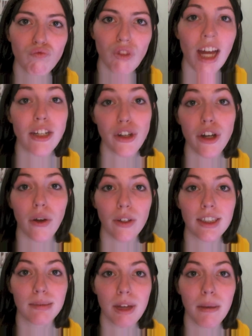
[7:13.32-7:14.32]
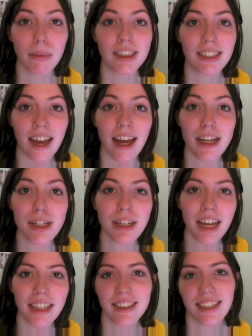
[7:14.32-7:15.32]
I do know it's a moustache.
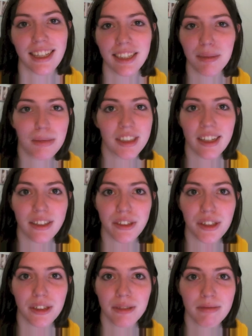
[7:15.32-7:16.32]
I just like seeing mustachio.